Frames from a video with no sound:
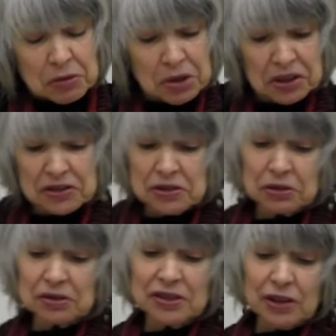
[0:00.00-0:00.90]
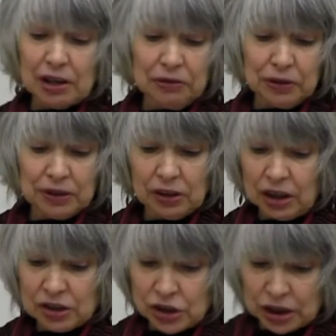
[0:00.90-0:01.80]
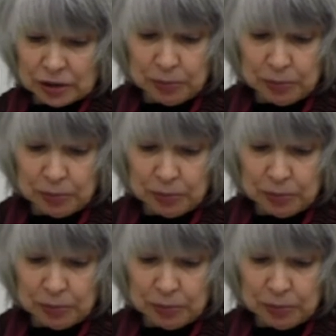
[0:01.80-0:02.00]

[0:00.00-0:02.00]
with a certain sovereign logic,